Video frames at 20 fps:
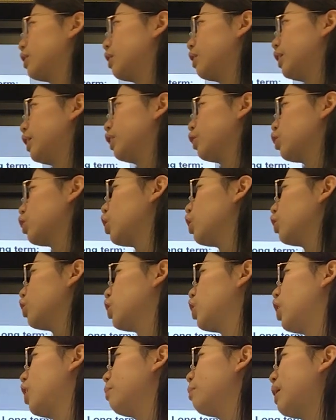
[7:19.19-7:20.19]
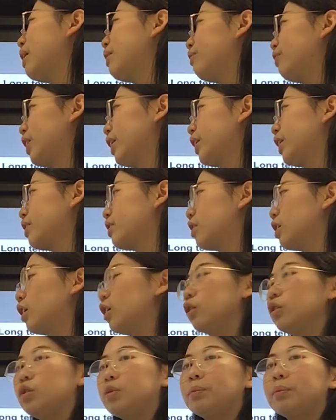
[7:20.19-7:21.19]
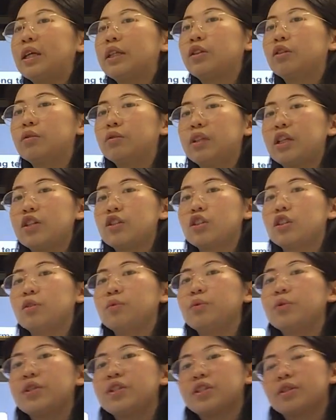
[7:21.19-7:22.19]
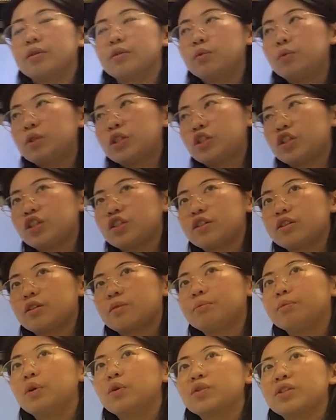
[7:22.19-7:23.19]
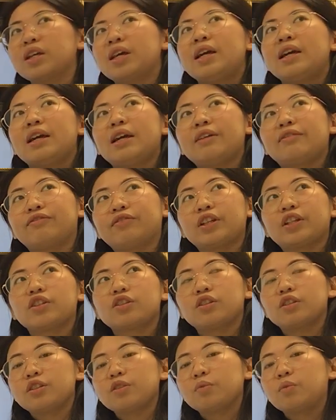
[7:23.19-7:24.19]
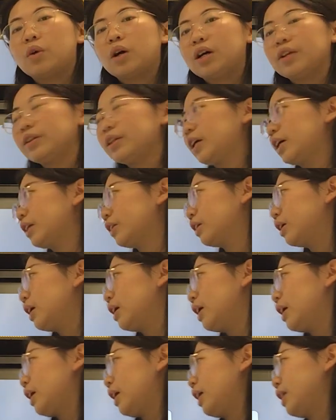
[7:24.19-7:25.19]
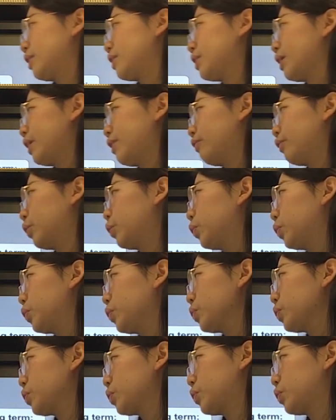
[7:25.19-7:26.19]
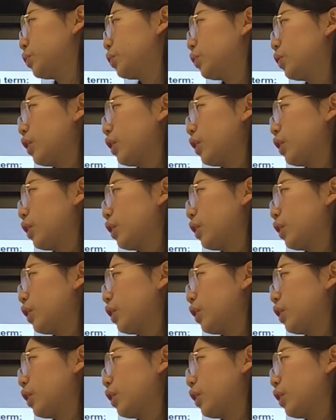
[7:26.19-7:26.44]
in the short term, I think it's the alumni donation, which is the most efficient one and safe course to